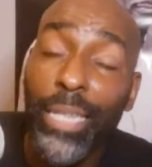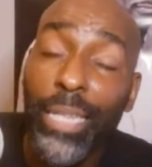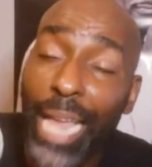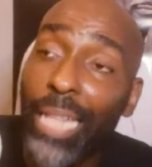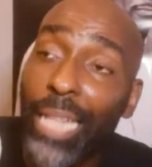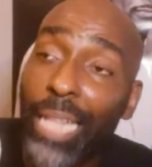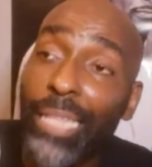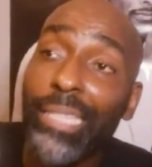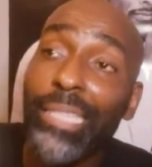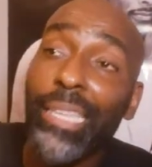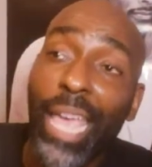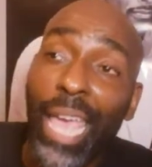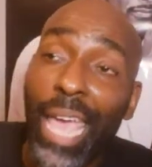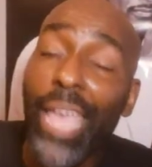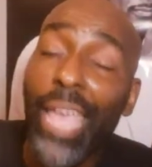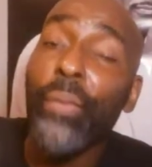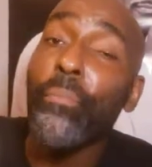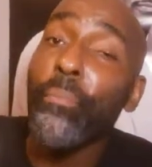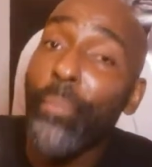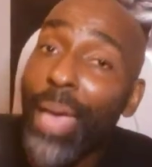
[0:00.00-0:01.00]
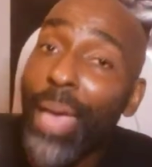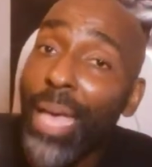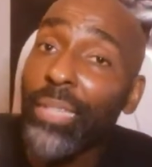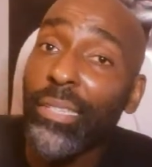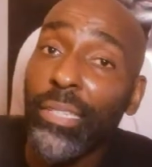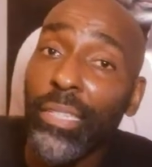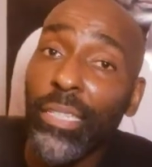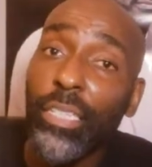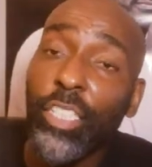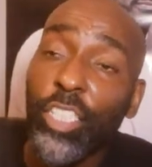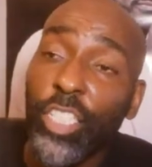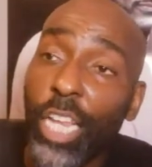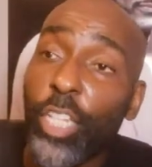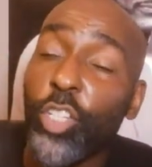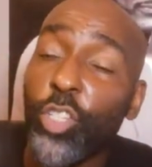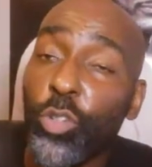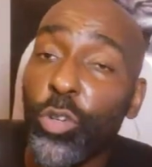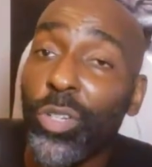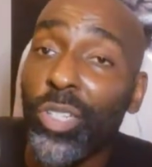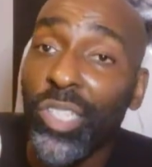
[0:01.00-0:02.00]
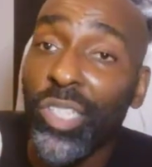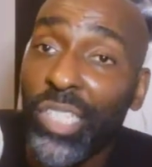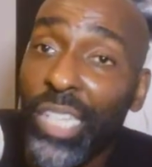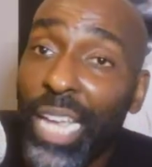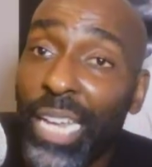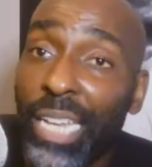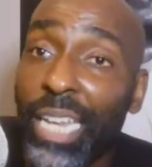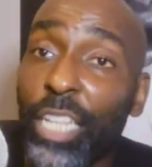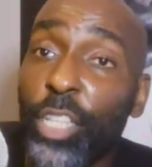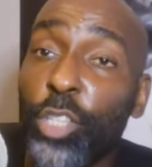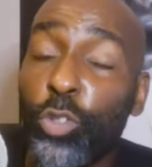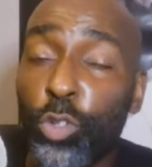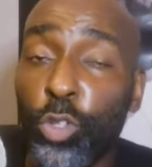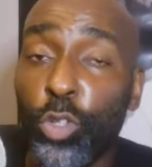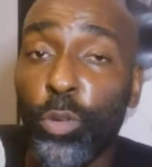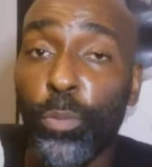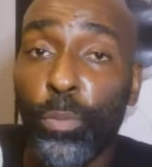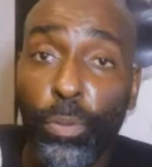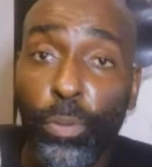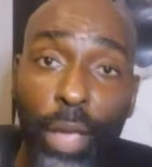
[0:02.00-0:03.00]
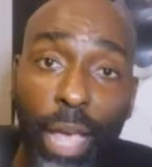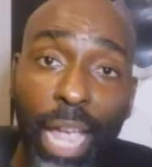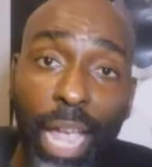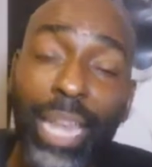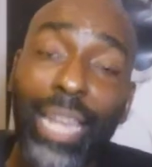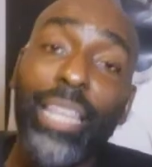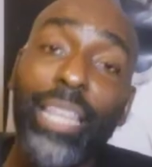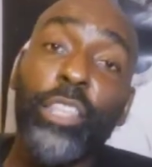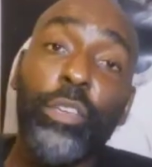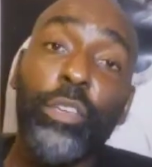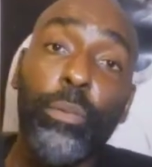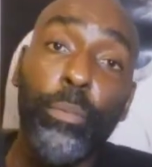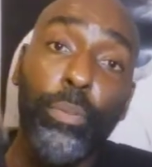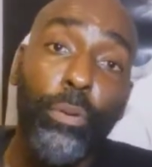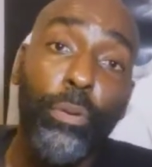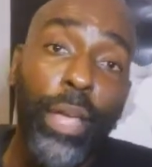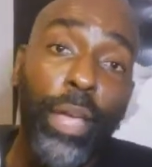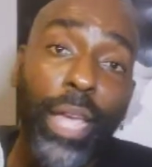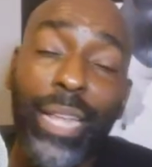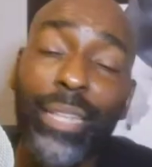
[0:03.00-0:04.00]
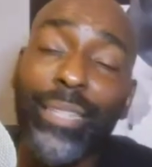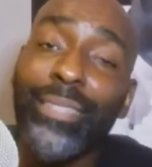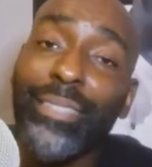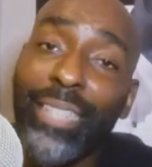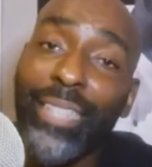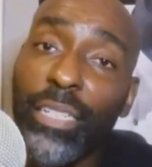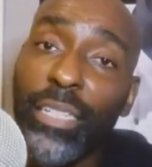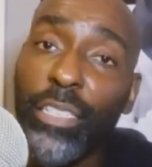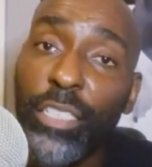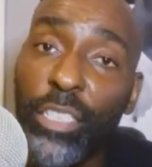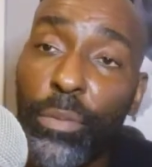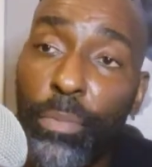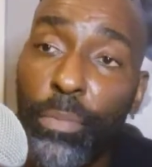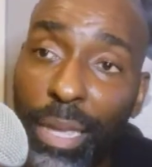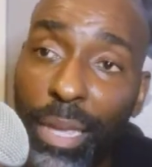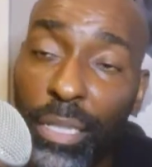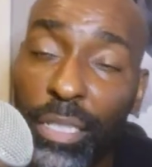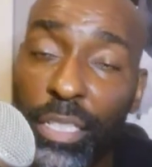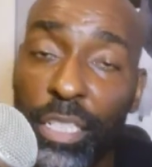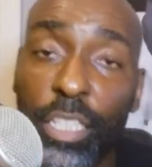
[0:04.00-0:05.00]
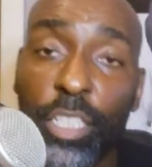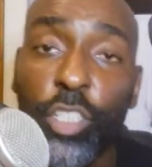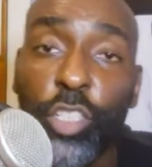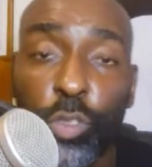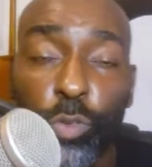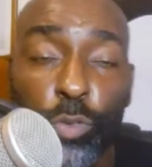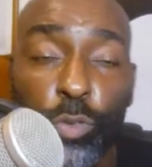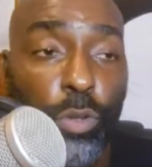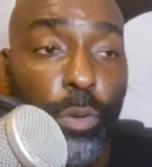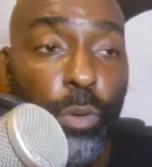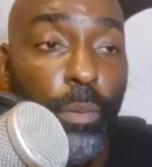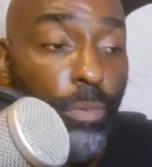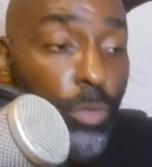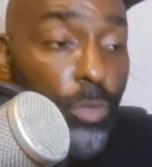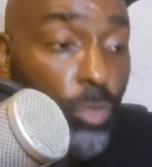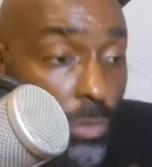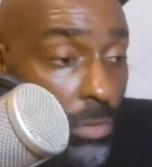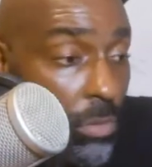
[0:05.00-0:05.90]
That's a message that you're sending to your brain, and your brain sends the message to